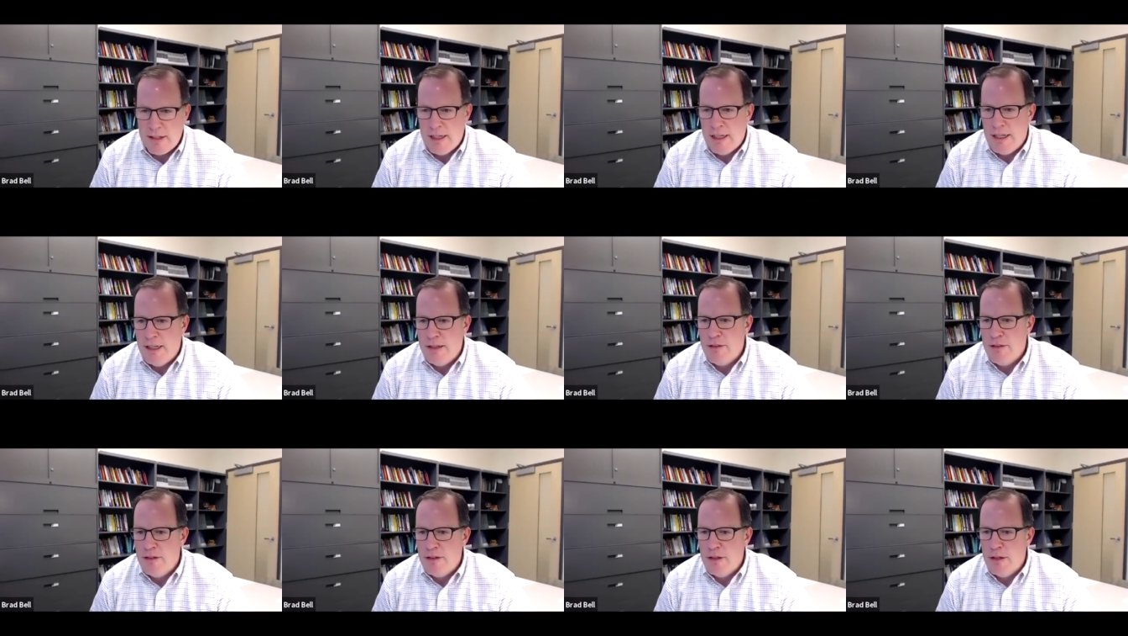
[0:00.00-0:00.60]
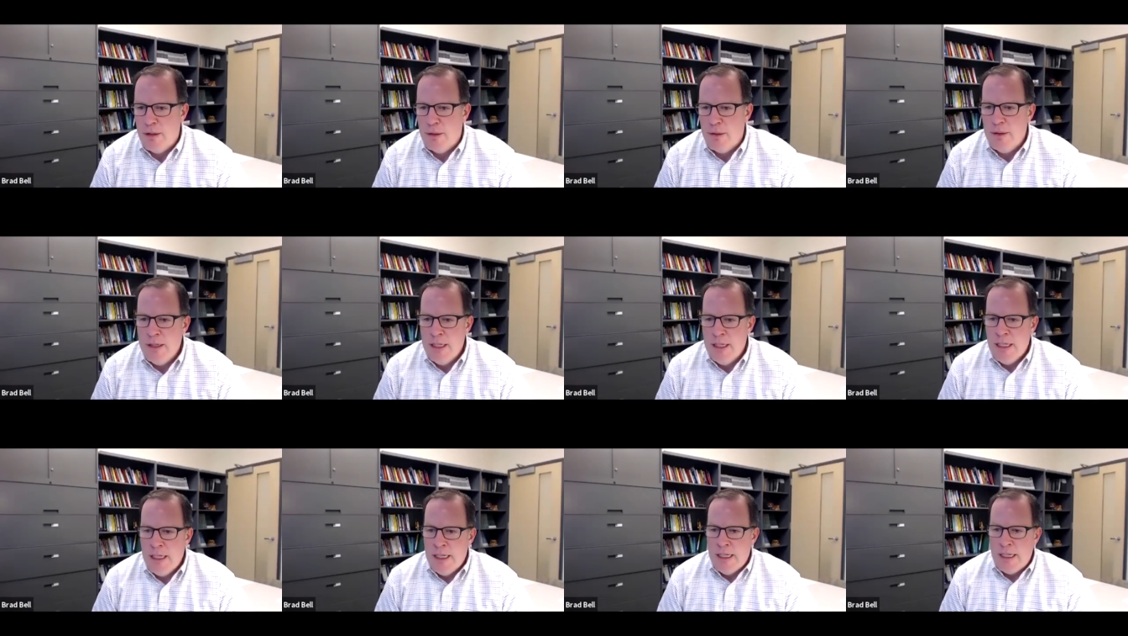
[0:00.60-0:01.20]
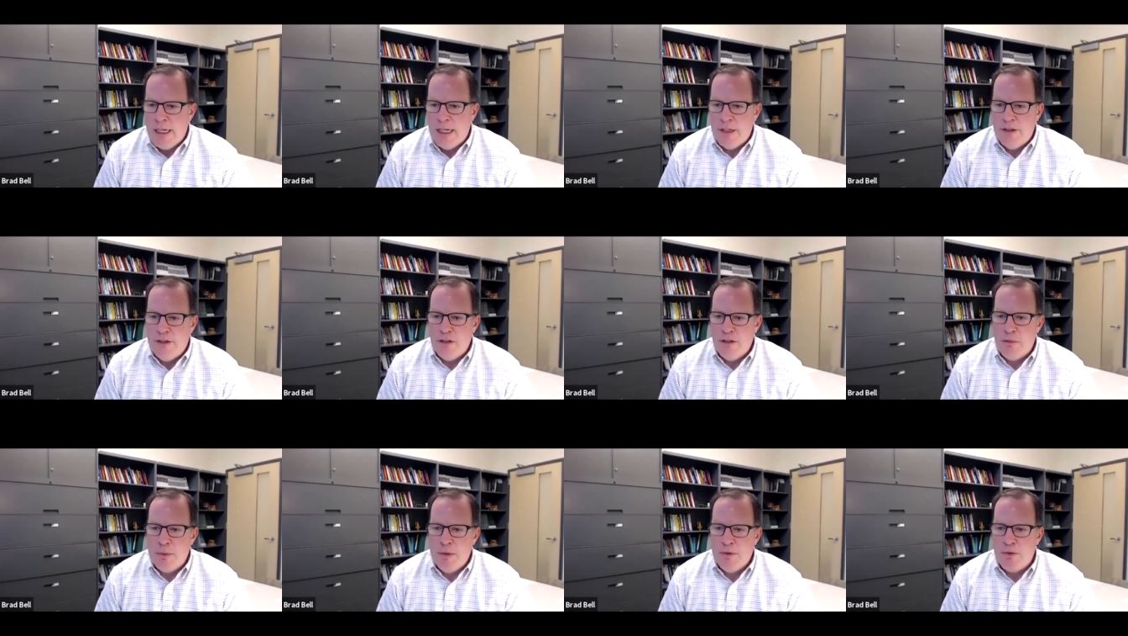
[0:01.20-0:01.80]
Uh, so uh,
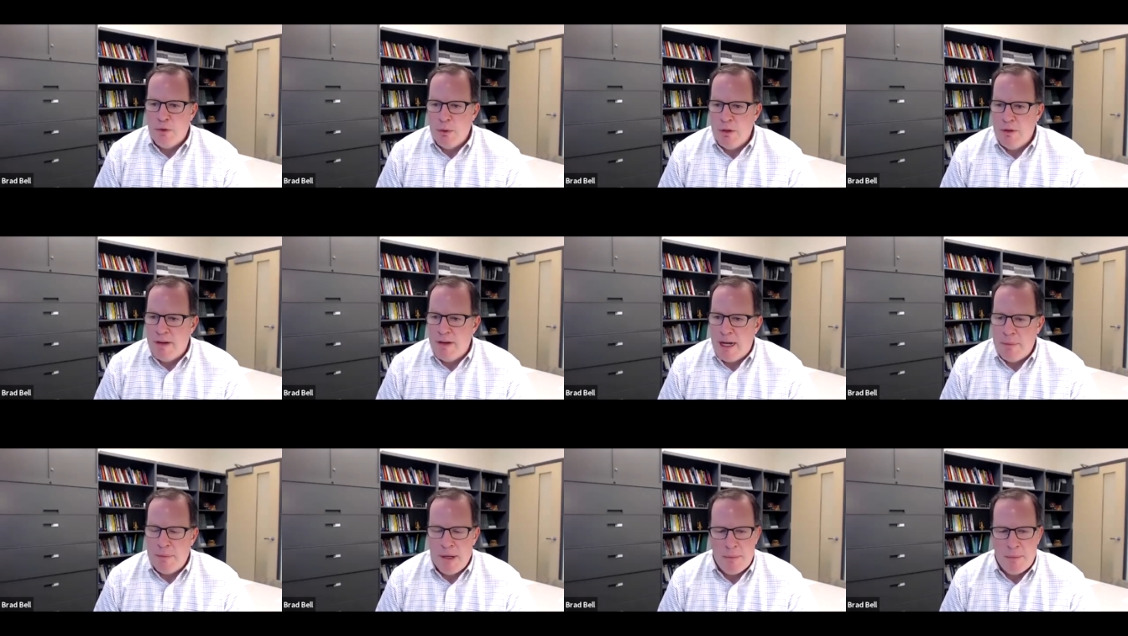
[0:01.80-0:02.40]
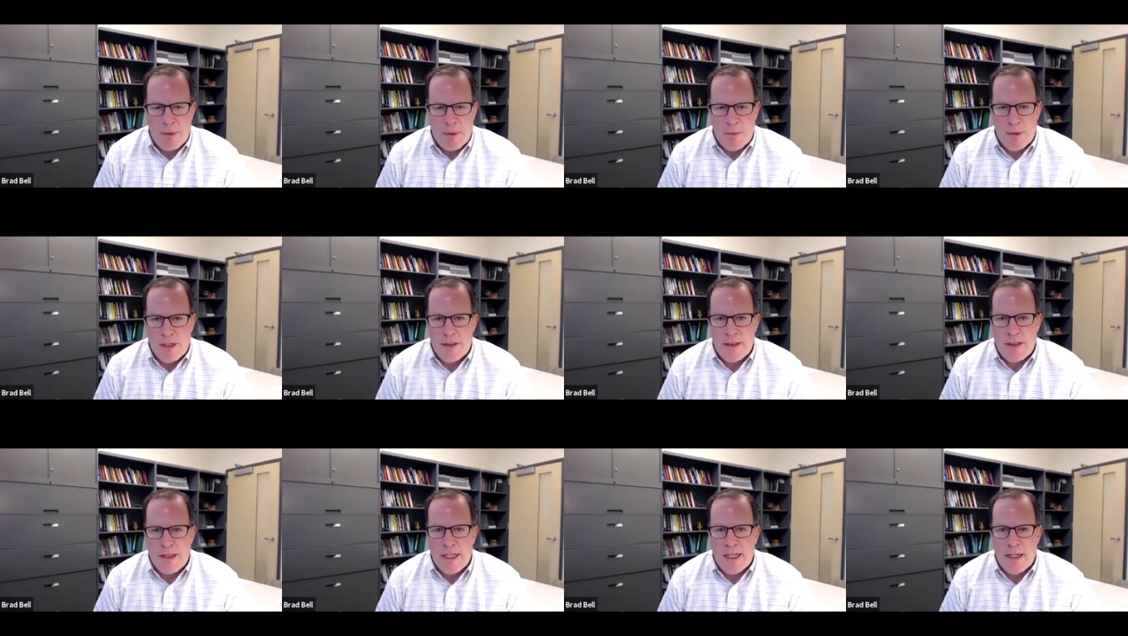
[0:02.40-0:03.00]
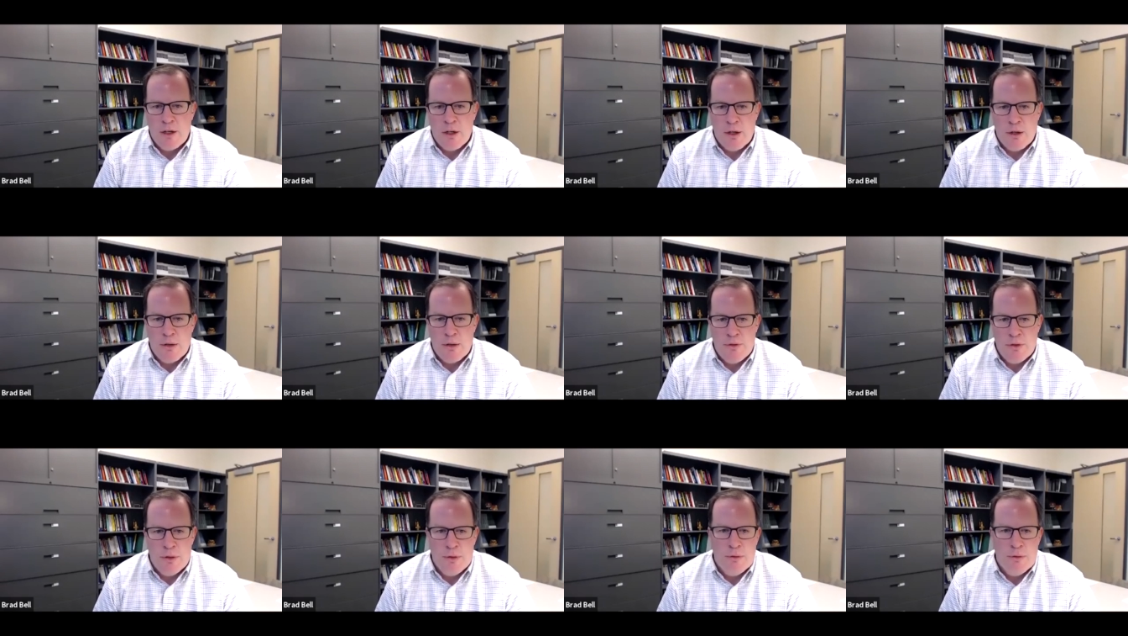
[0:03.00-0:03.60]
just before we wrap up, I want to thank all of
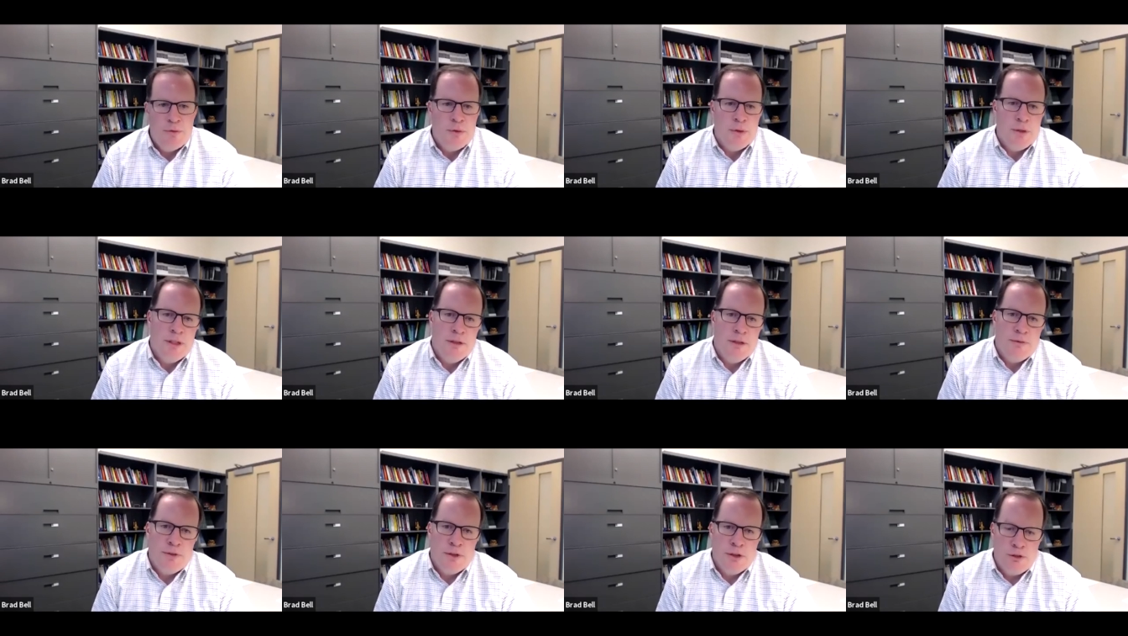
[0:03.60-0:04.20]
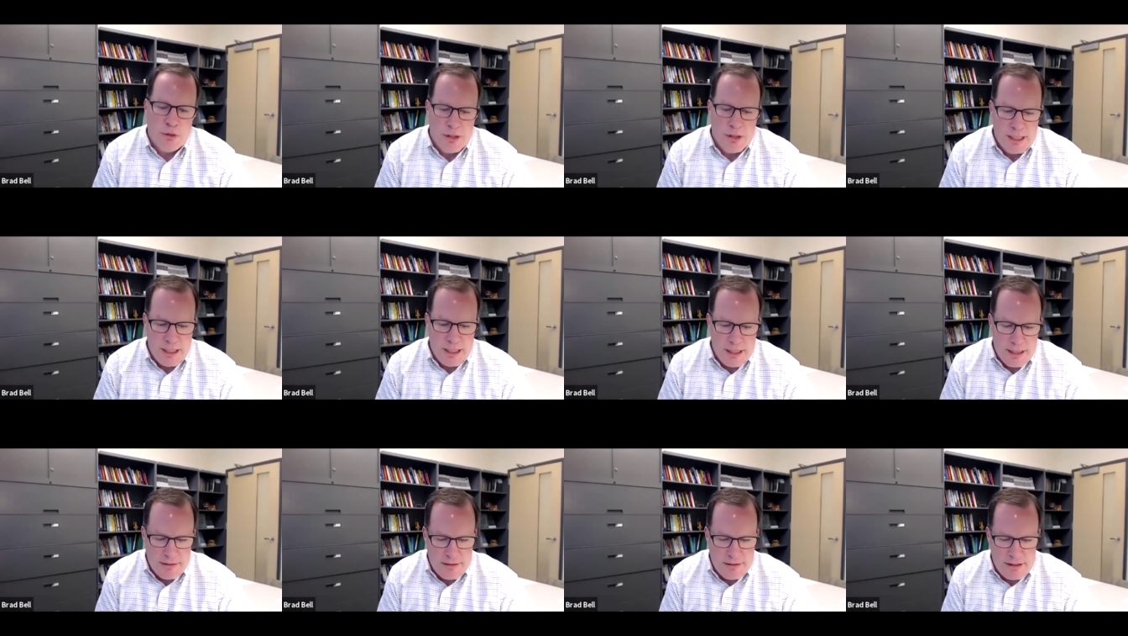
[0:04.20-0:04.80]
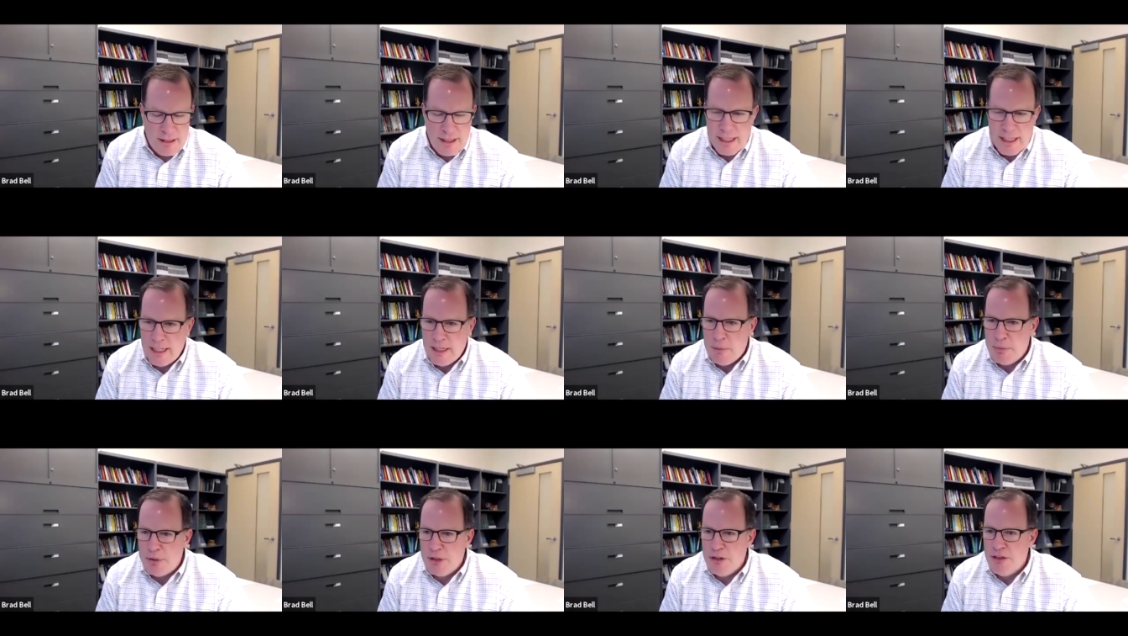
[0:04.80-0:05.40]
you for, for joining us today.
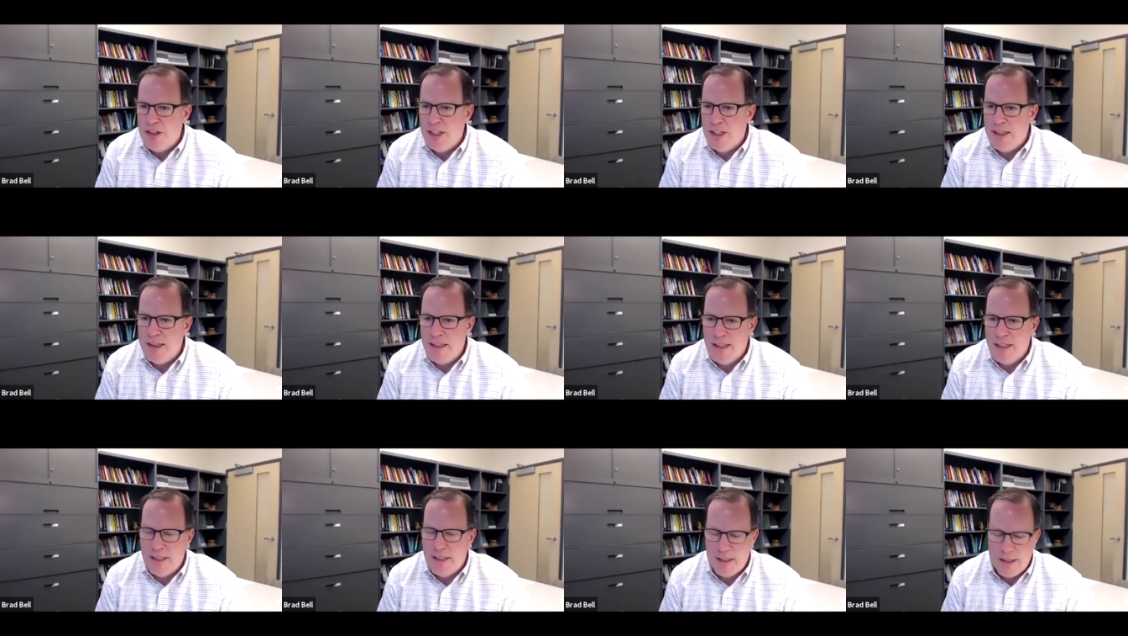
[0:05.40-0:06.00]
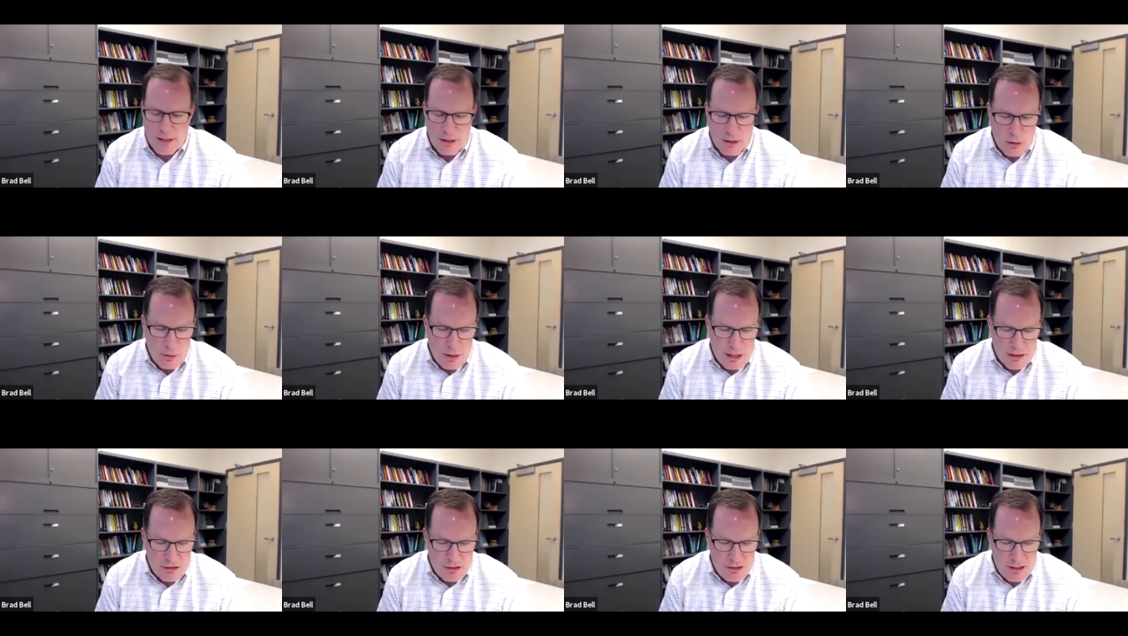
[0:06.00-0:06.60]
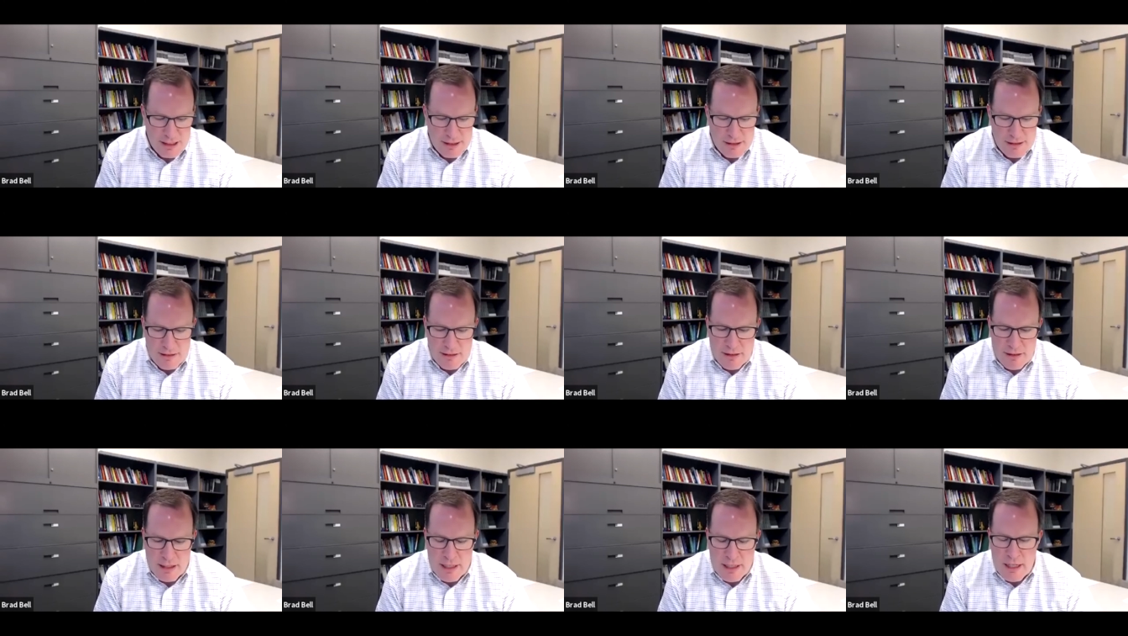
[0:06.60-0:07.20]
Appreciate the, the questions.